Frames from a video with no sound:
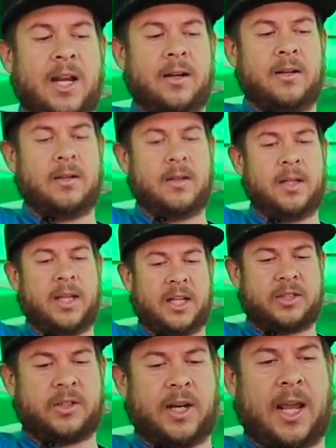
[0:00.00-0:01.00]
it
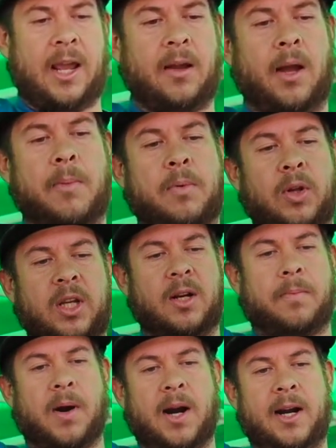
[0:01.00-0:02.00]
yesterday. I pulled it
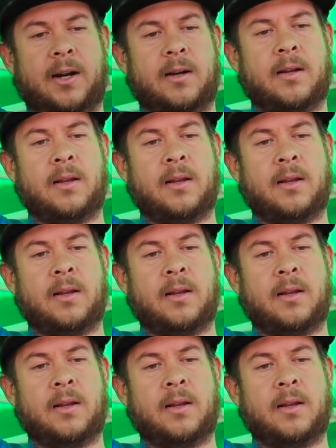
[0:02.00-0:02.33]
apart,